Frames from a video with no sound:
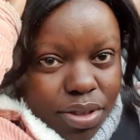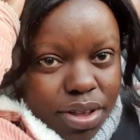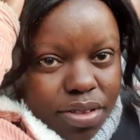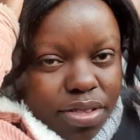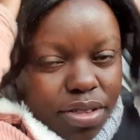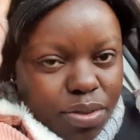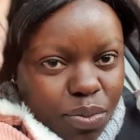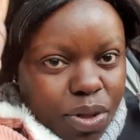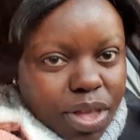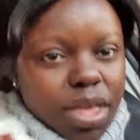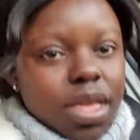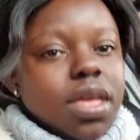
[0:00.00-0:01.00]
Just this
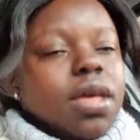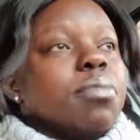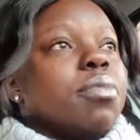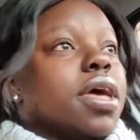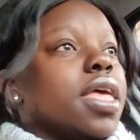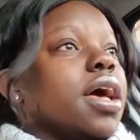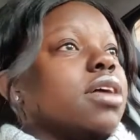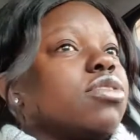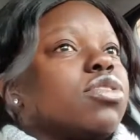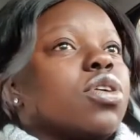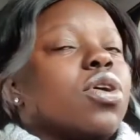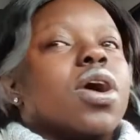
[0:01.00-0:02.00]
week. But yeah,
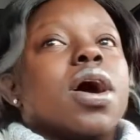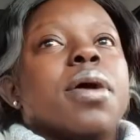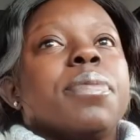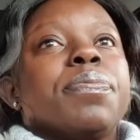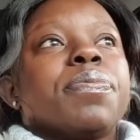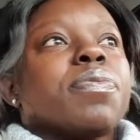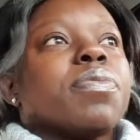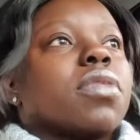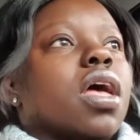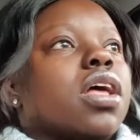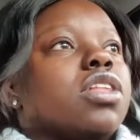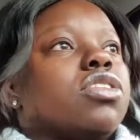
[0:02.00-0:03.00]
so
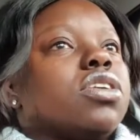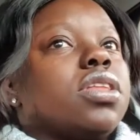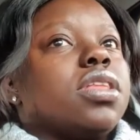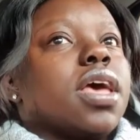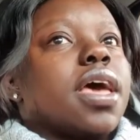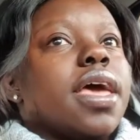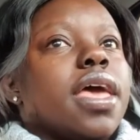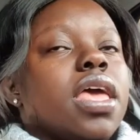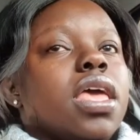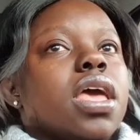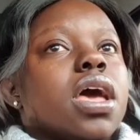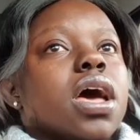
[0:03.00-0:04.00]

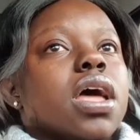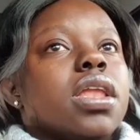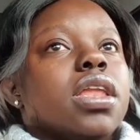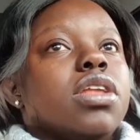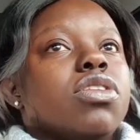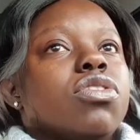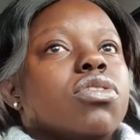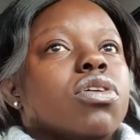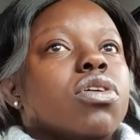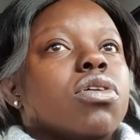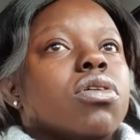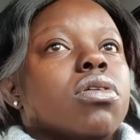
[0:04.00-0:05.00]
today I need to
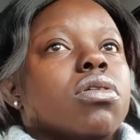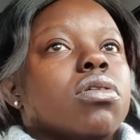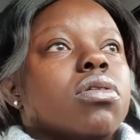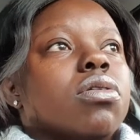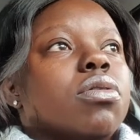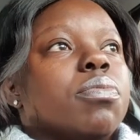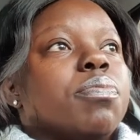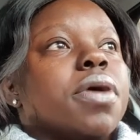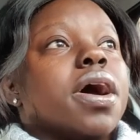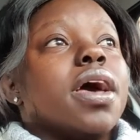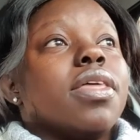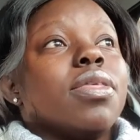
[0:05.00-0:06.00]
go
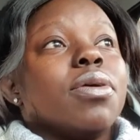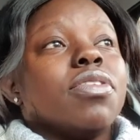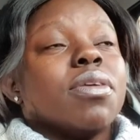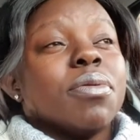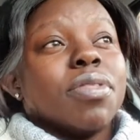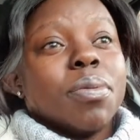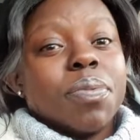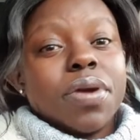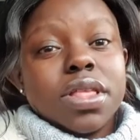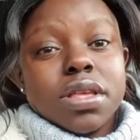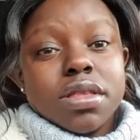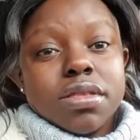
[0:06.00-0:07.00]
buy some of their
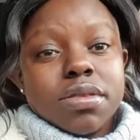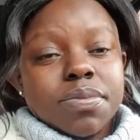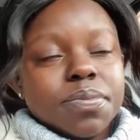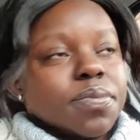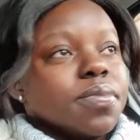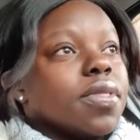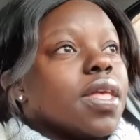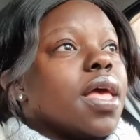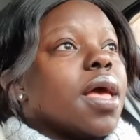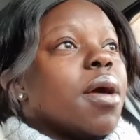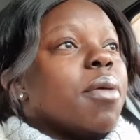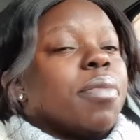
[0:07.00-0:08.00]
presents
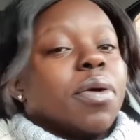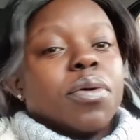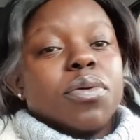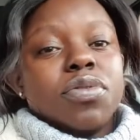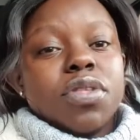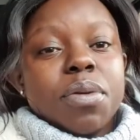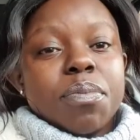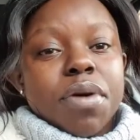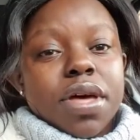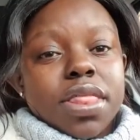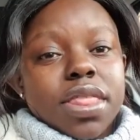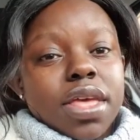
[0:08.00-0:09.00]
because their
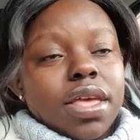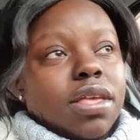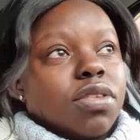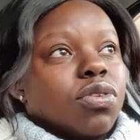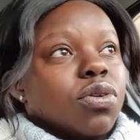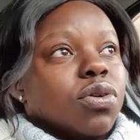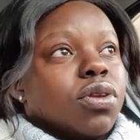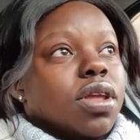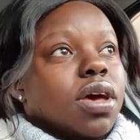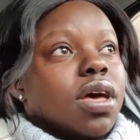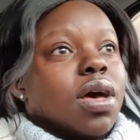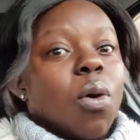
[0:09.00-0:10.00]
birthday is on
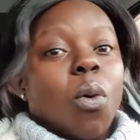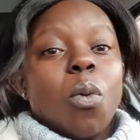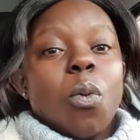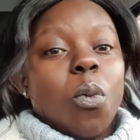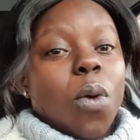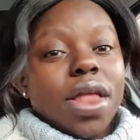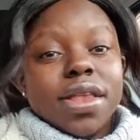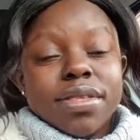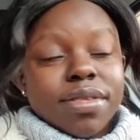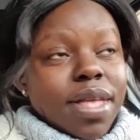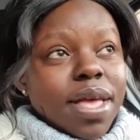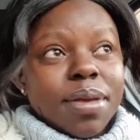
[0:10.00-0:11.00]

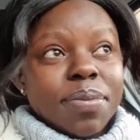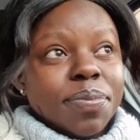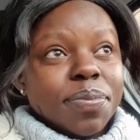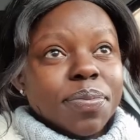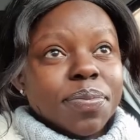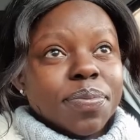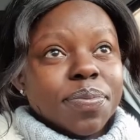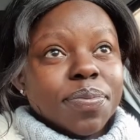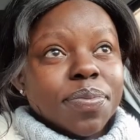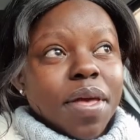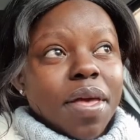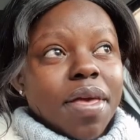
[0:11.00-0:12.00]
Wednesday.
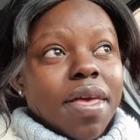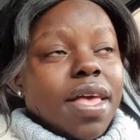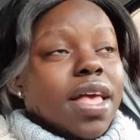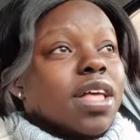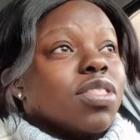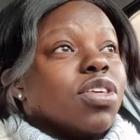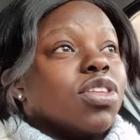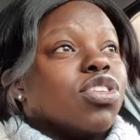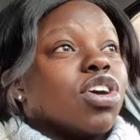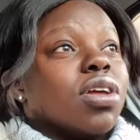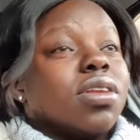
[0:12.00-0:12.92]
They're